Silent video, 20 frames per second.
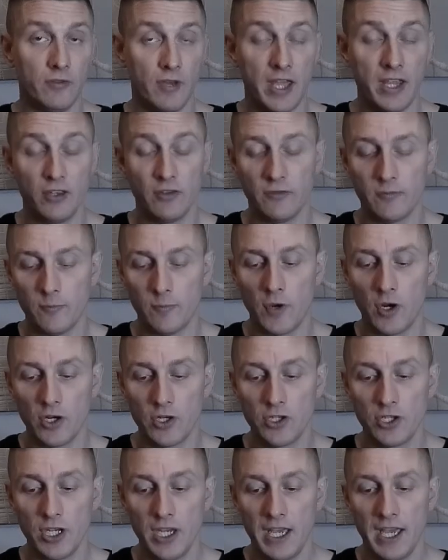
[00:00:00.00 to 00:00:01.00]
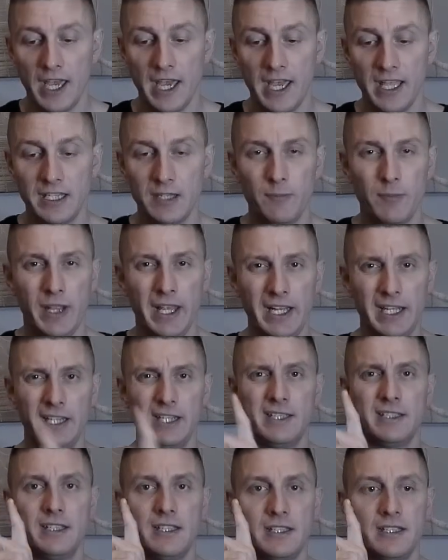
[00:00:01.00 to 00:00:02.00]
end of March, and the
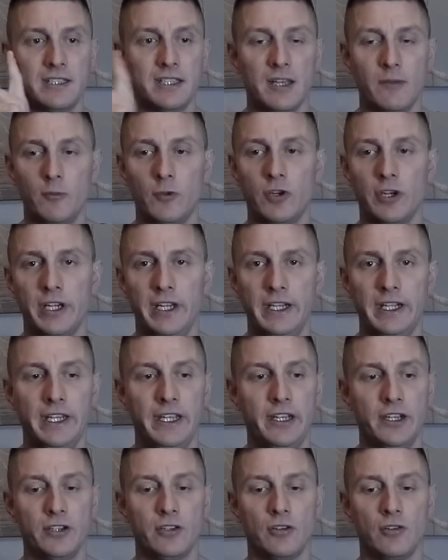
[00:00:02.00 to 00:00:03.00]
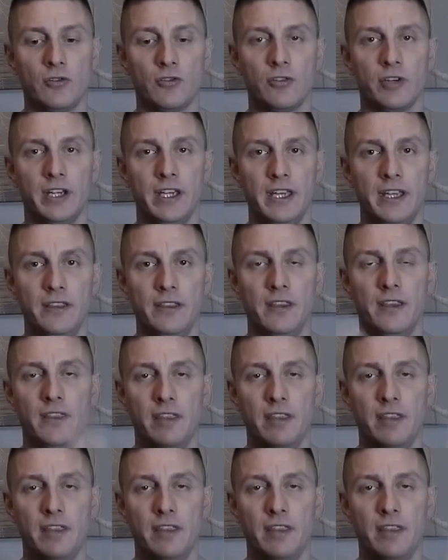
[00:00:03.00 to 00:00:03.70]
playlist is somewhere in here or in